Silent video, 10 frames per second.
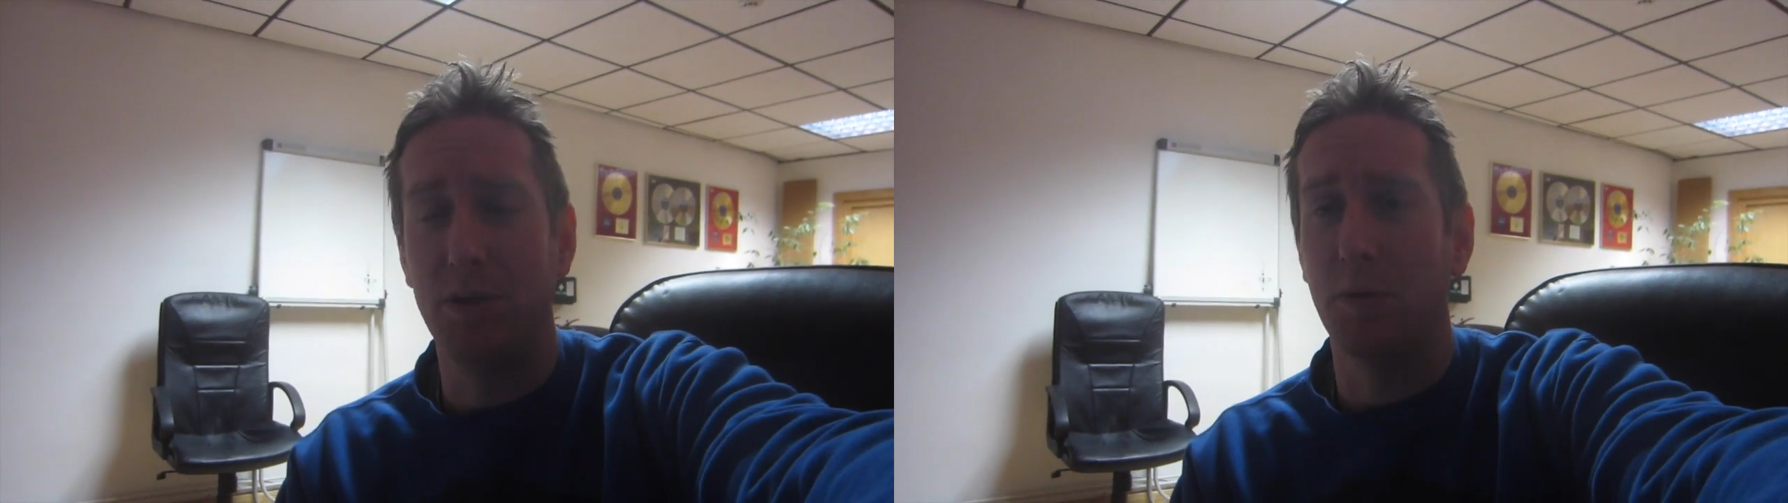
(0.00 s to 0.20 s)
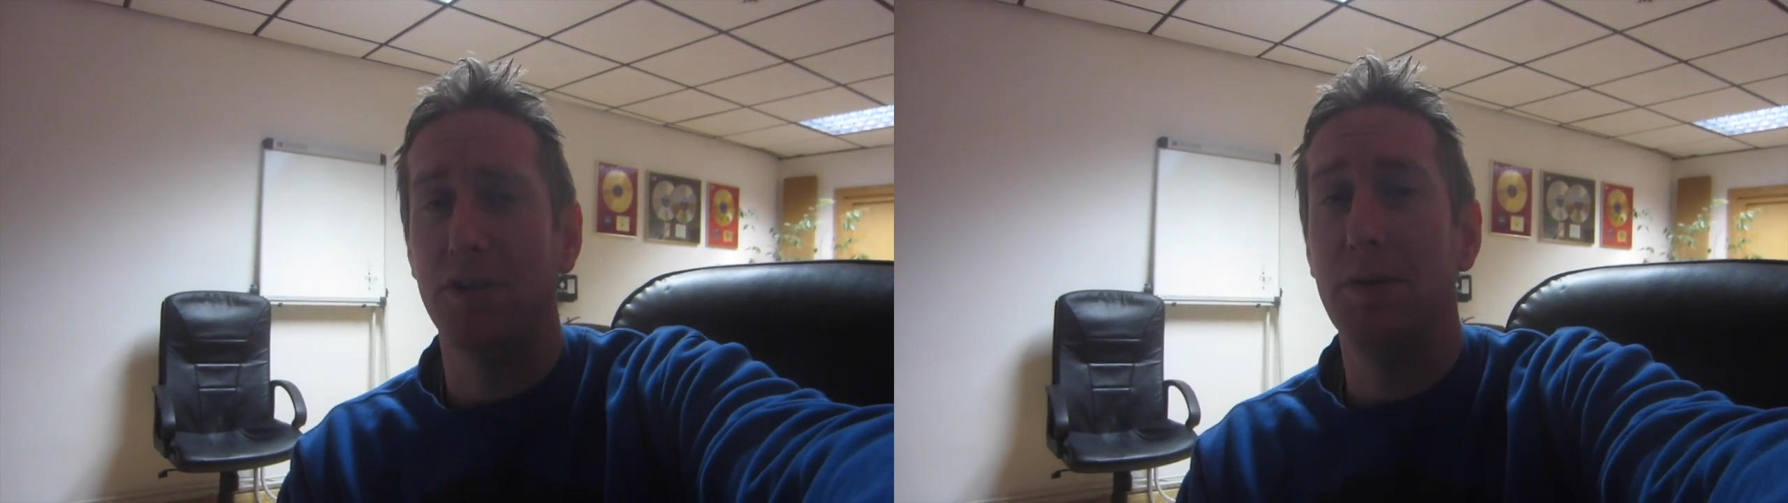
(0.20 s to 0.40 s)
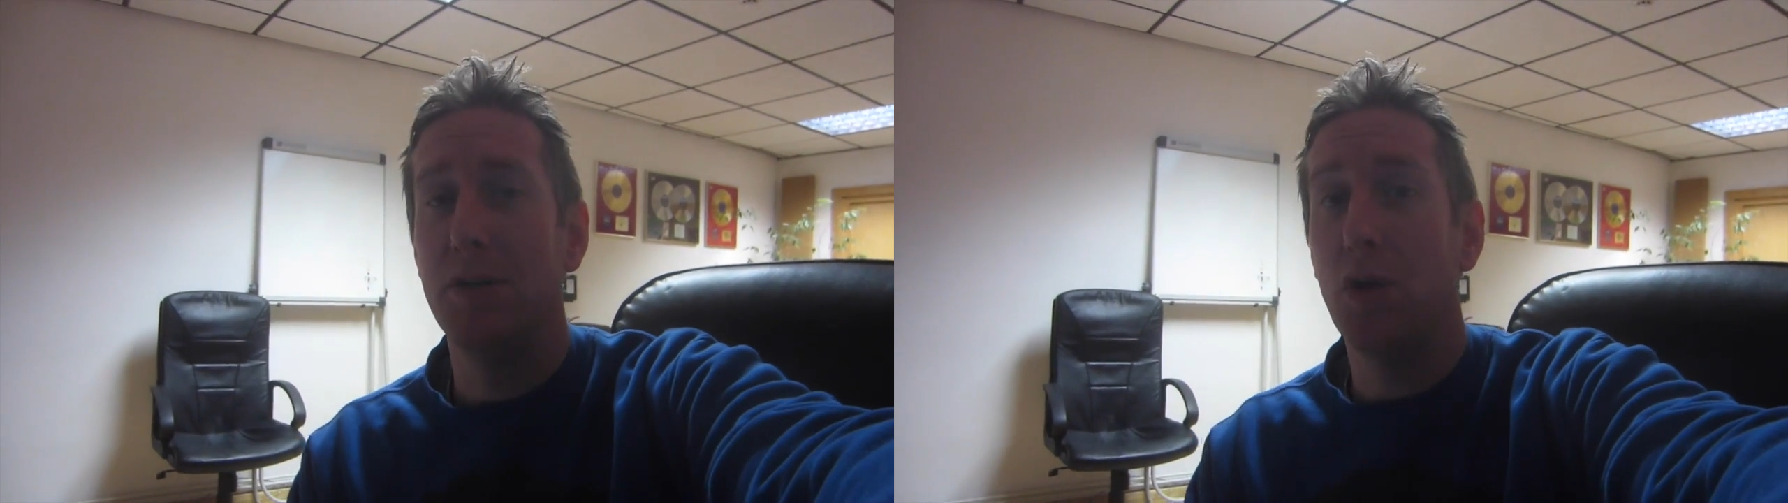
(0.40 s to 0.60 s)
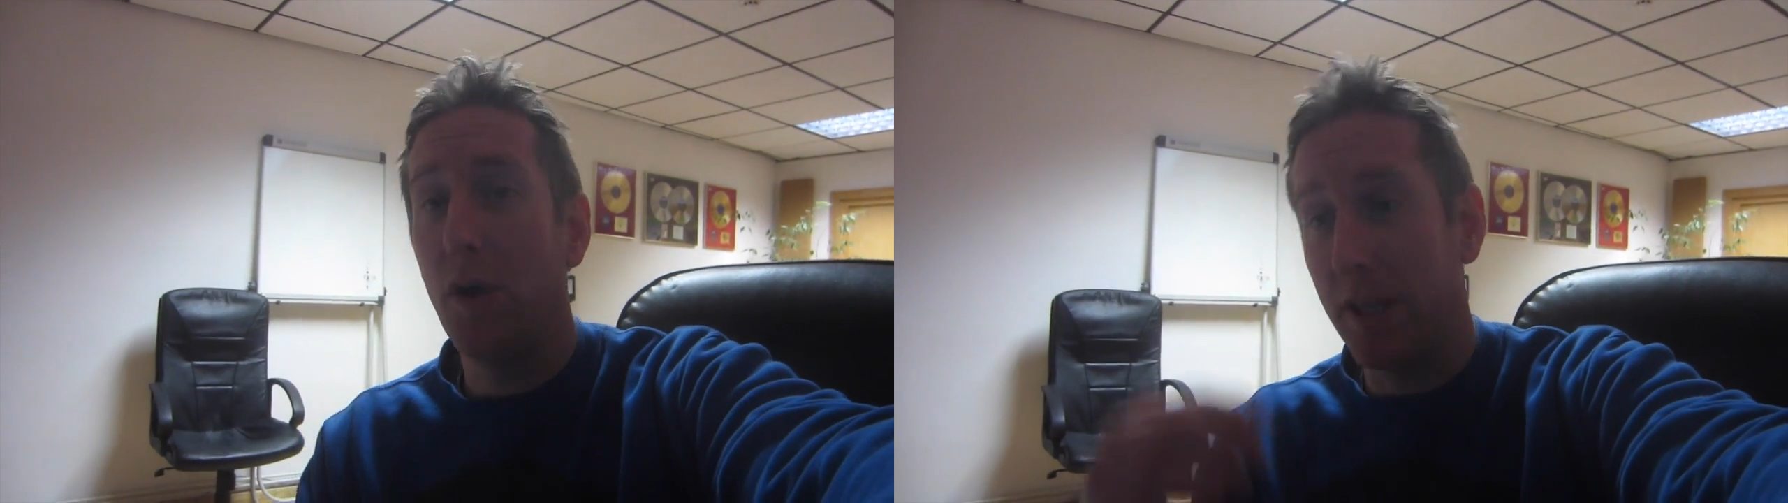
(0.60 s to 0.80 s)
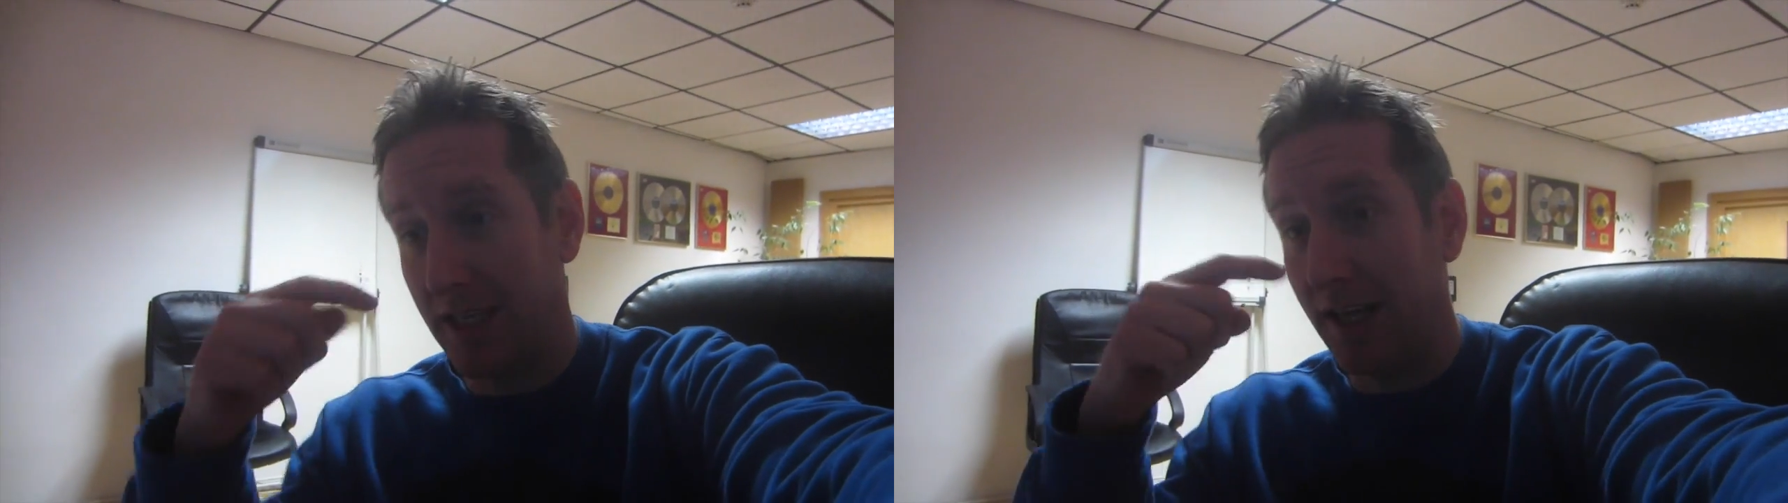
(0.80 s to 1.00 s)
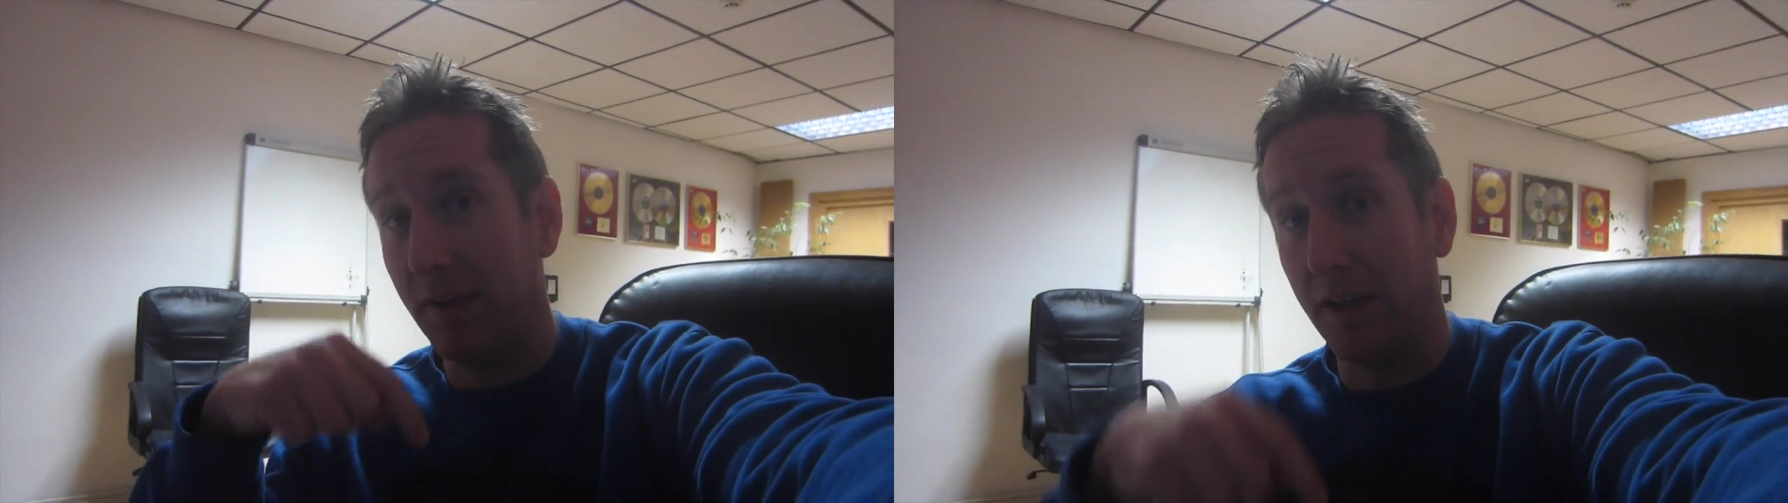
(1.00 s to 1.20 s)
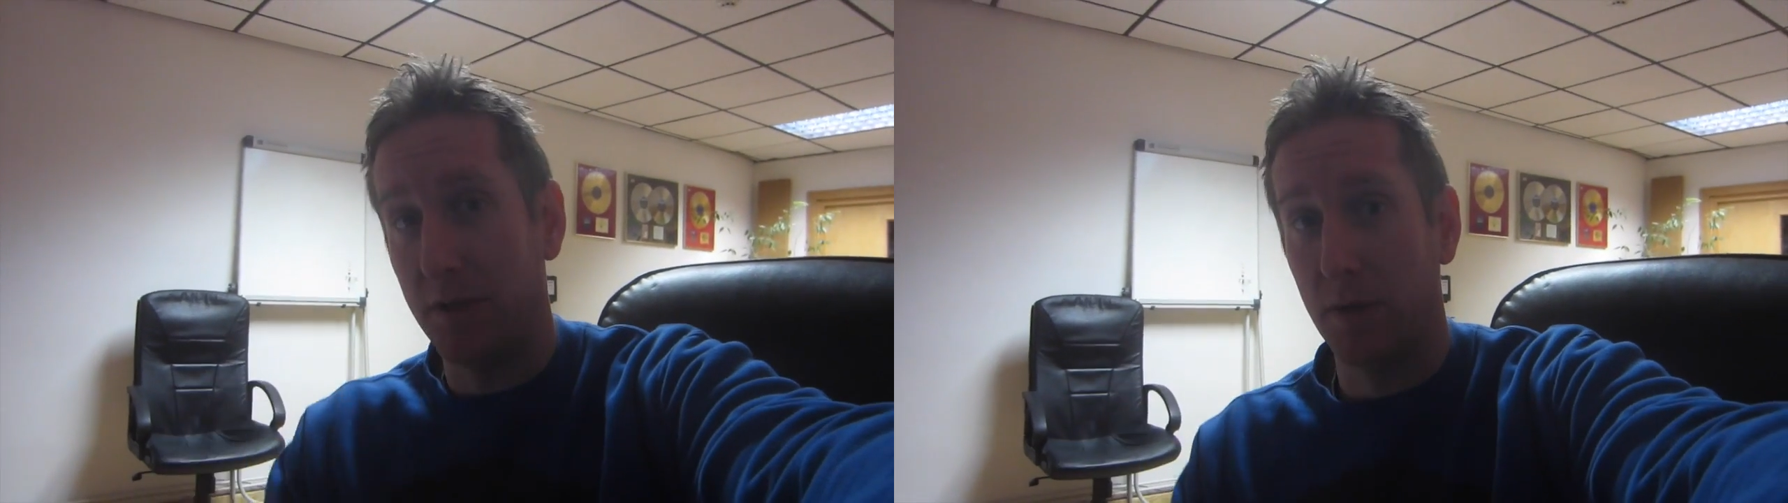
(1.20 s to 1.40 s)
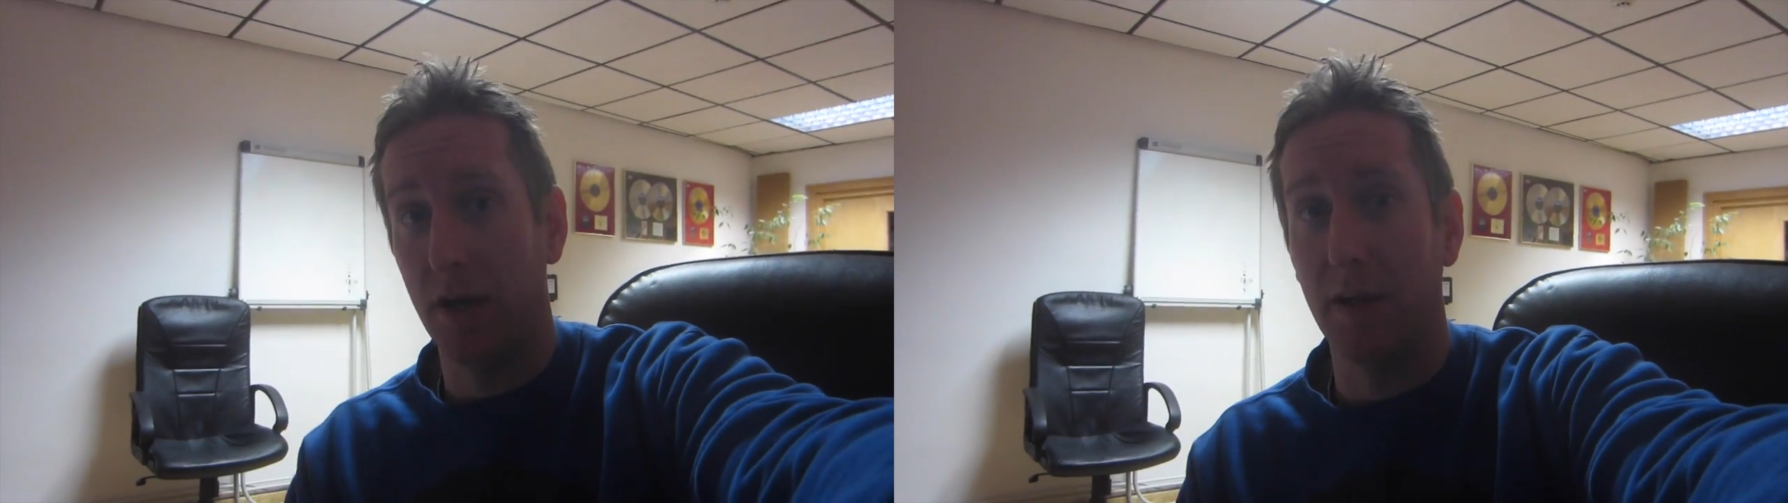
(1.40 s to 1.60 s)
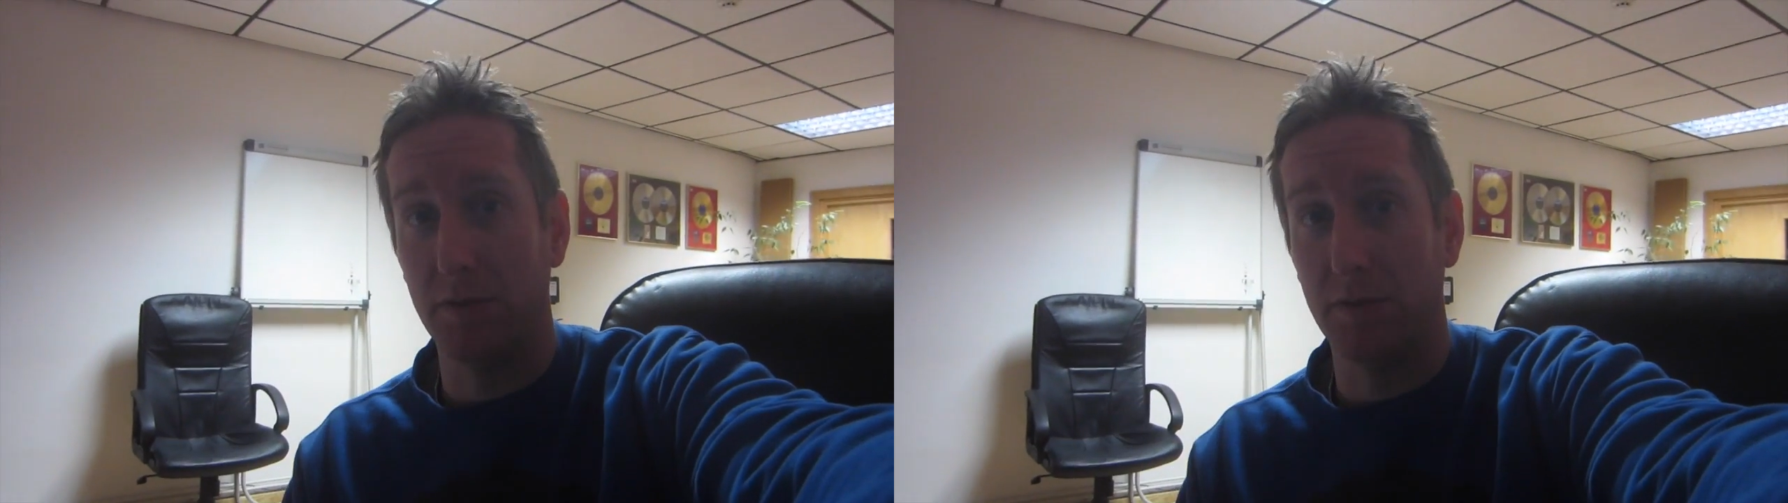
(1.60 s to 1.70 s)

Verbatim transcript: She wants to enjoy this evening because we're going